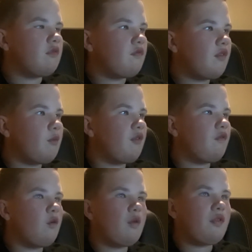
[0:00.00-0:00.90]
from a
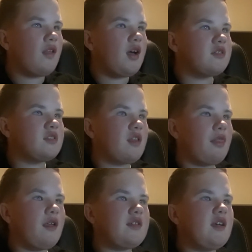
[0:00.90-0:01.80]
4,000
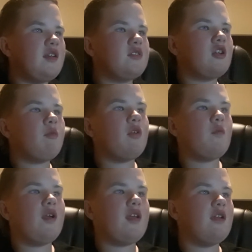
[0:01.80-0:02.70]
theater in its opening
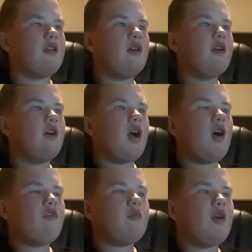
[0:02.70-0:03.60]
weekend,
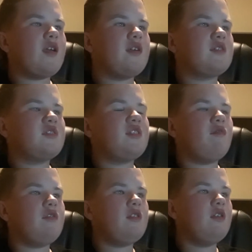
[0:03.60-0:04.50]
after making
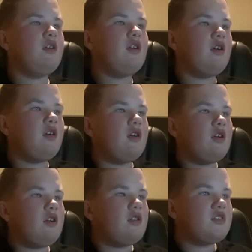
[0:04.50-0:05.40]

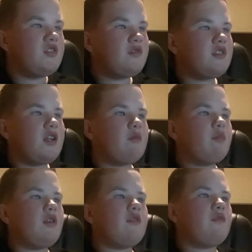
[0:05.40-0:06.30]

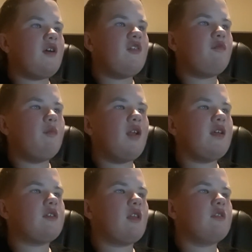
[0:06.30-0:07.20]
$17.5
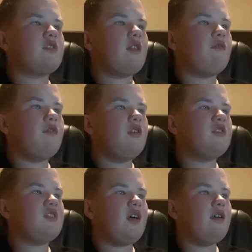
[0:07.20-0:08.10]
million on the
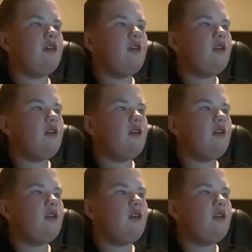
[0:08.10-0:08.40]
first day,